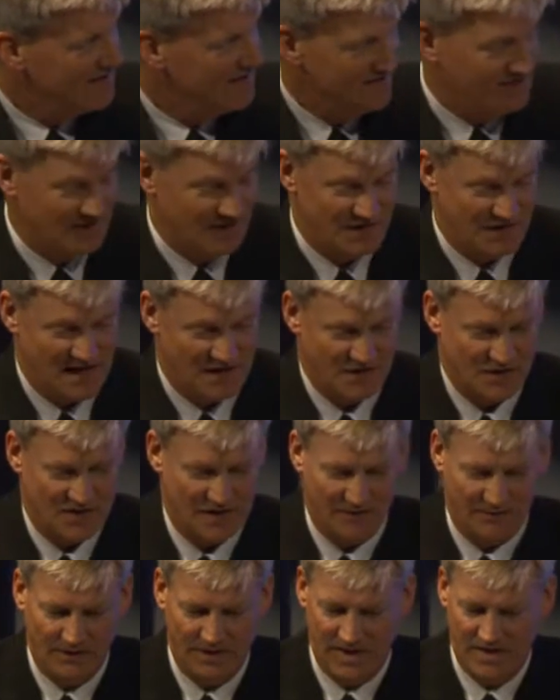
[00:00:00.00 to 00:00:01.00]
The South Sea
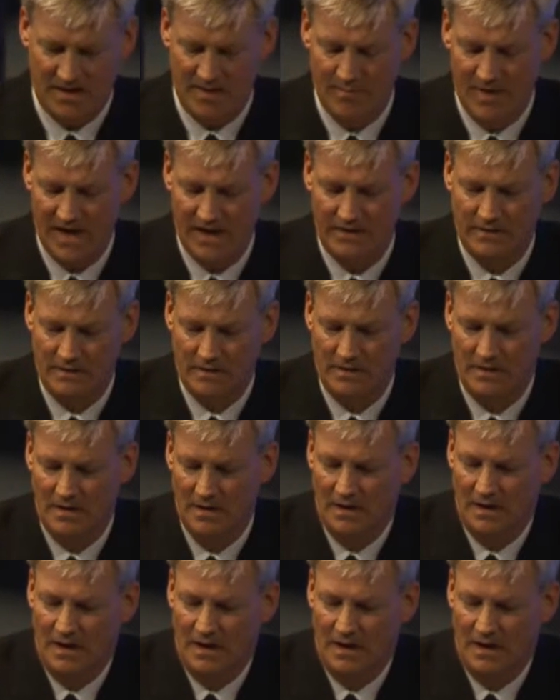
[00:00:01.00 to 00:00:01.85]
Fleet Commander,